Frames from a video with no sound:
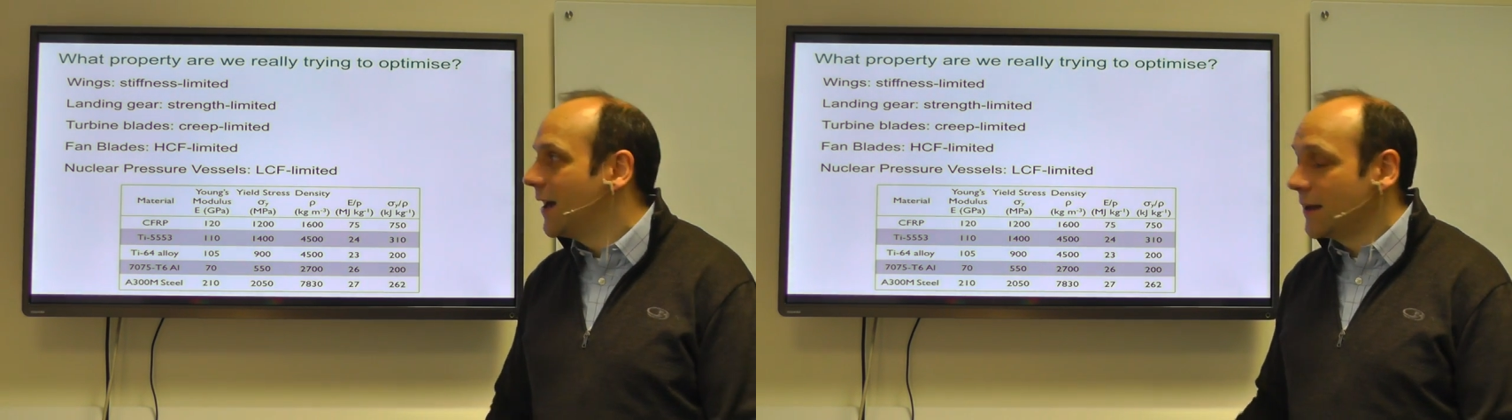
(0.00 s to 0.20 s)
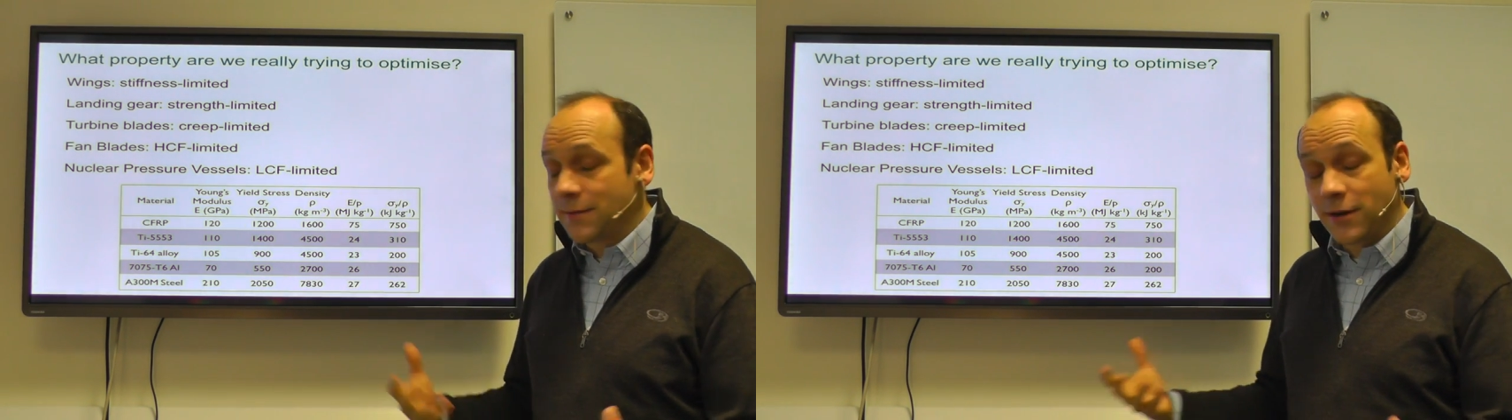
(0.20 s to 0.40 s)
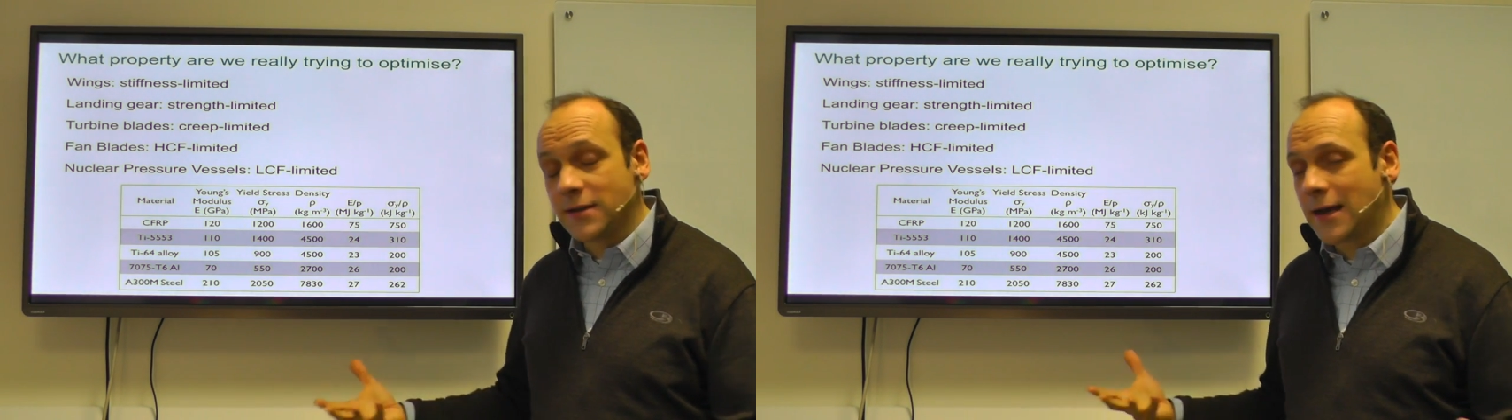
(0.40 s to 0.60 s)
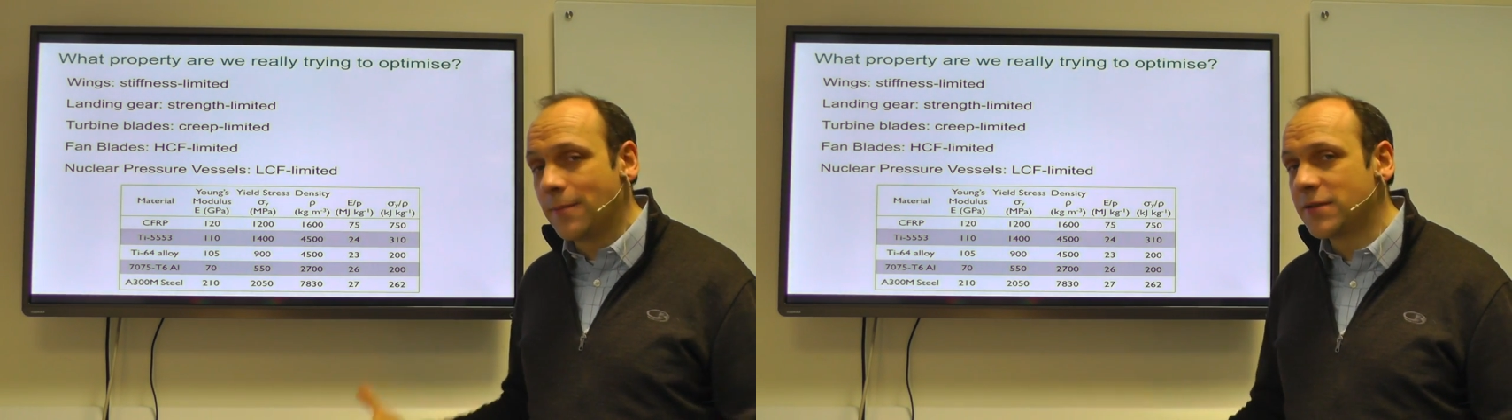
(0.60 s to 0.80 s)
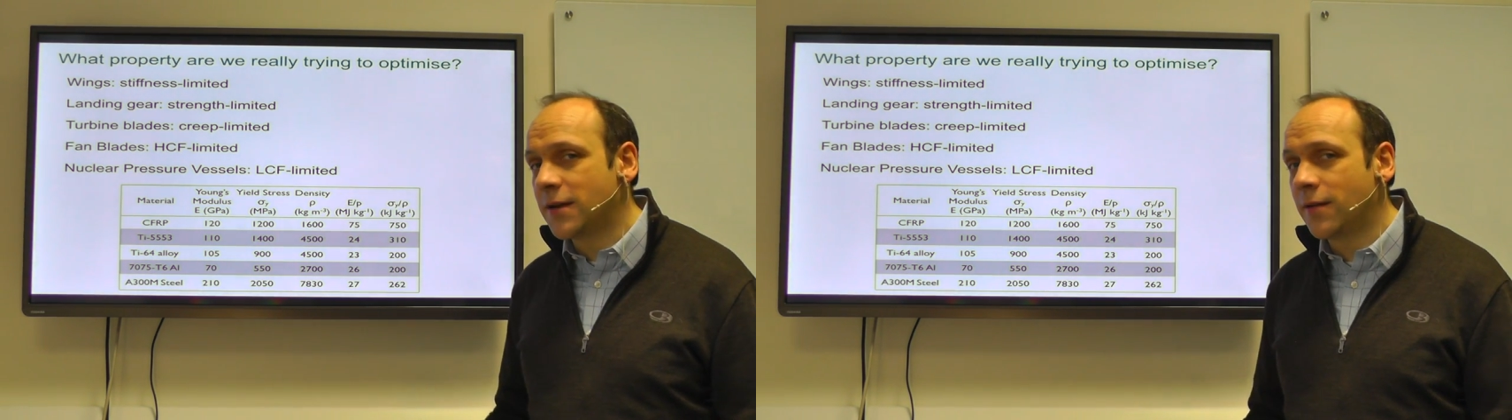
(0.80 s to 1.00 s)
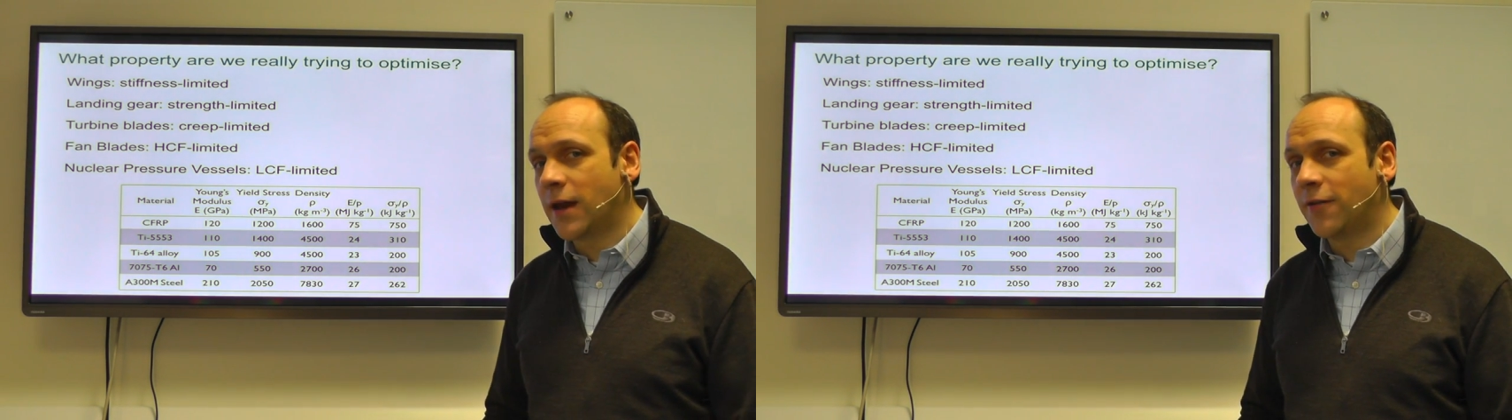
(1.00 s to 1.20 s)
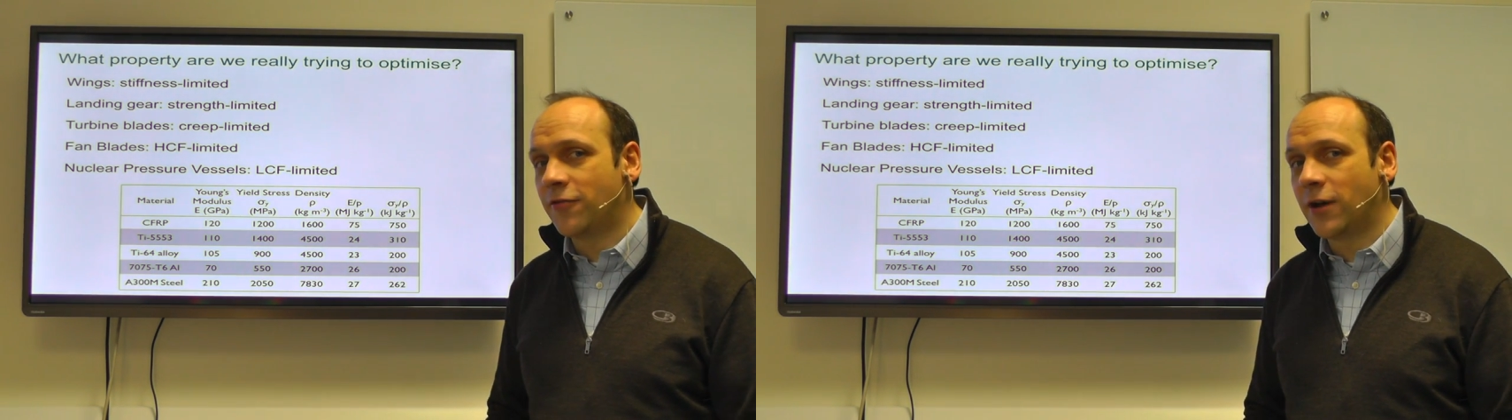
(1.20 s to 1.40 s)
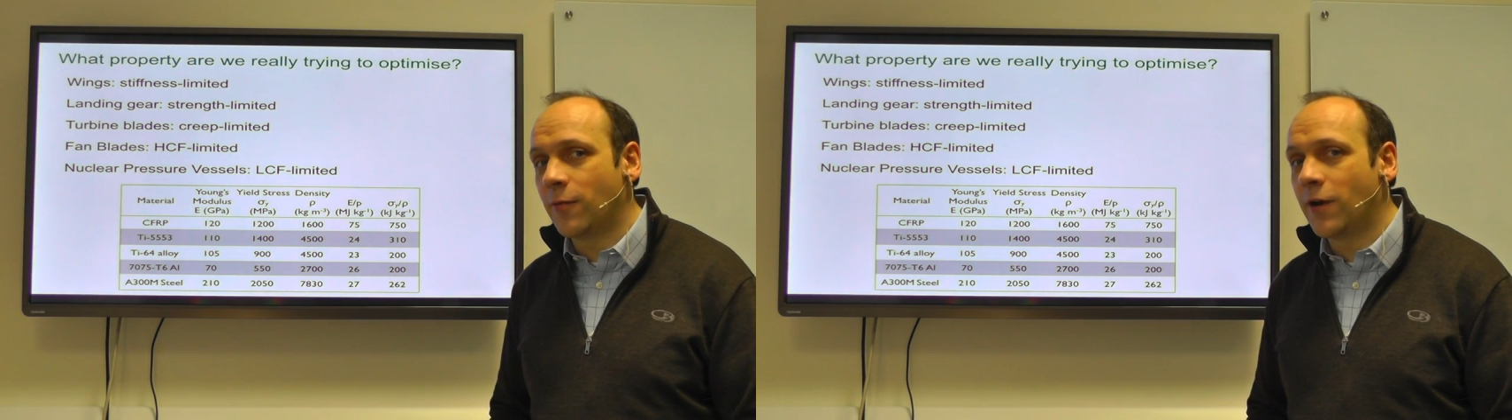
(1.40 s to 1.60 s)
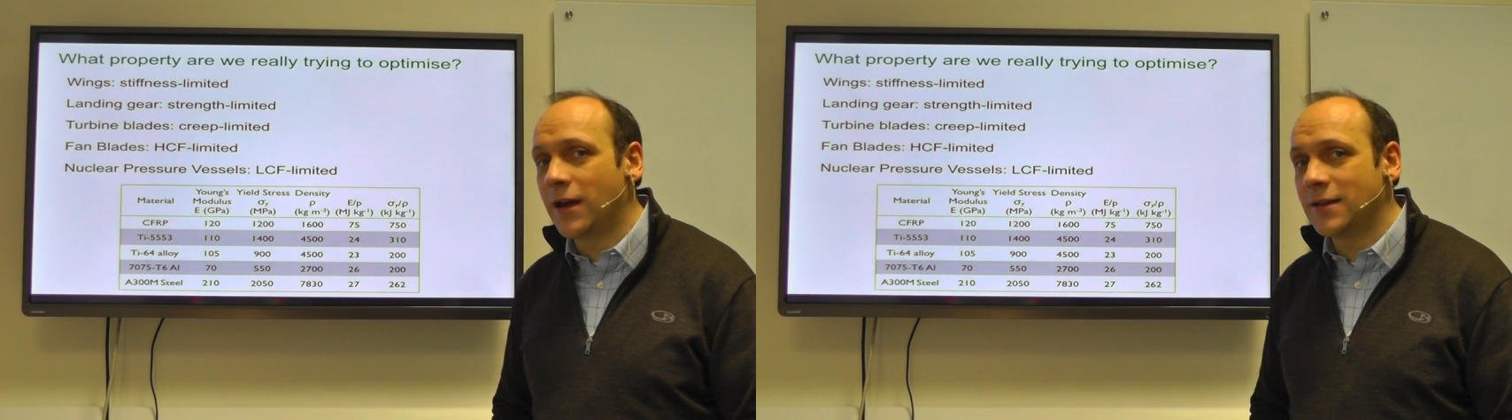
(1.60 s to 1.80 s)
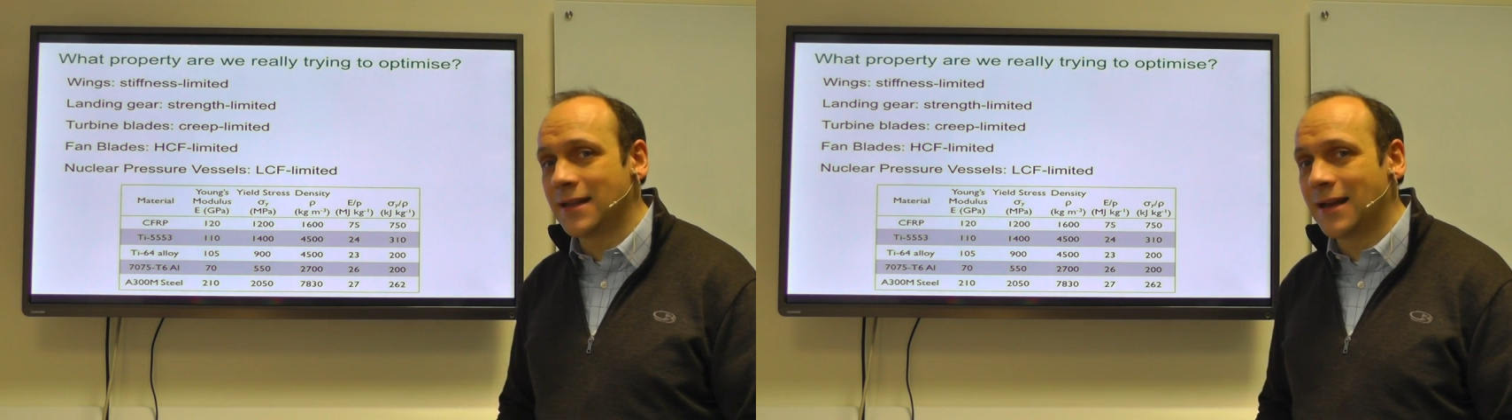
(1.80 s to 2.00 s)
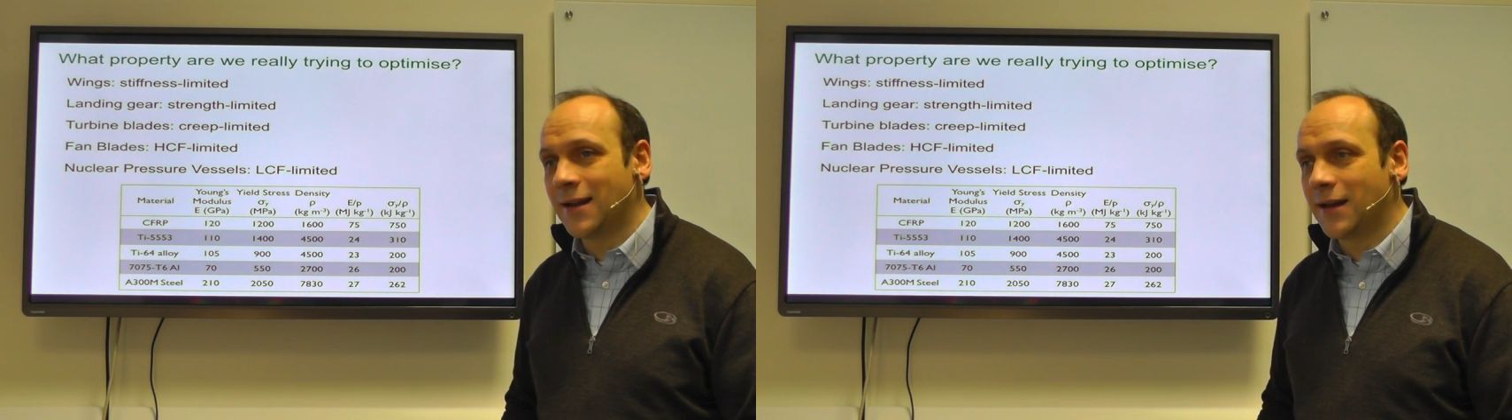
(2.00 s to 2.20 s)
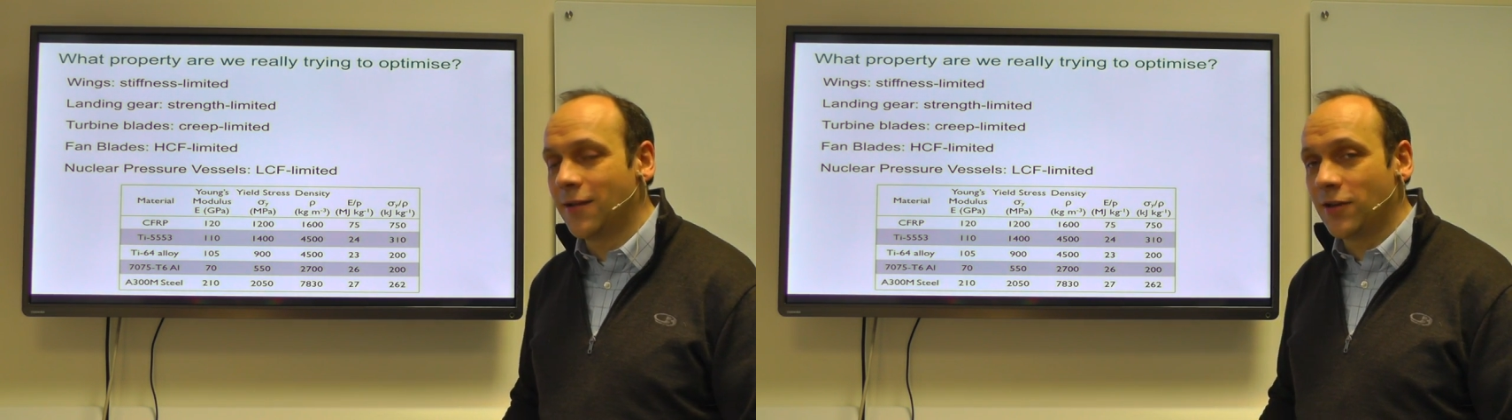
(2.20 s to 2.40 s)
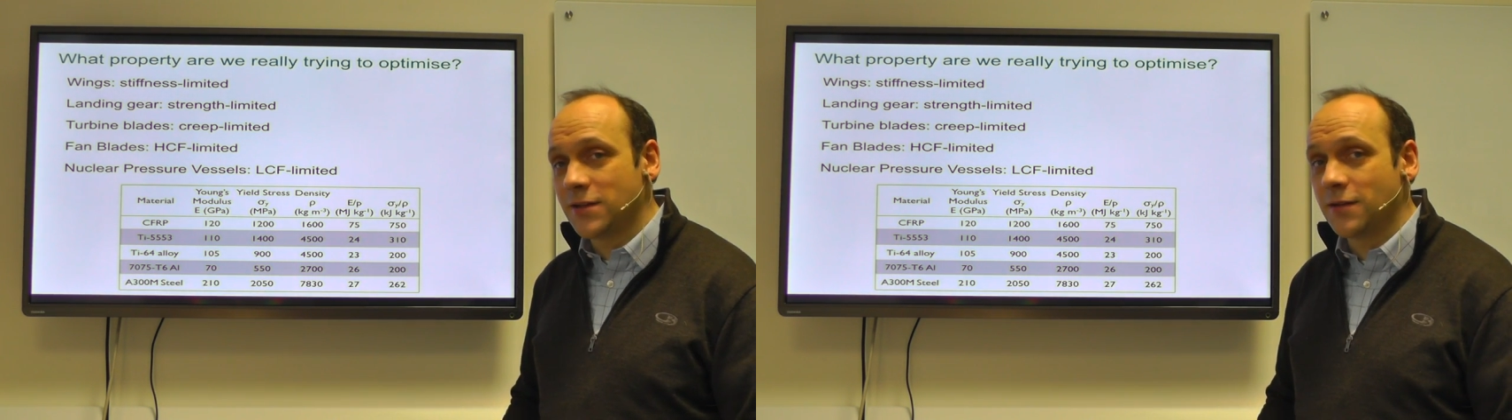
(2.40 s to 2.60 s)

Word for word: And it's something like 10% of the airframe weight is the landing gear, right?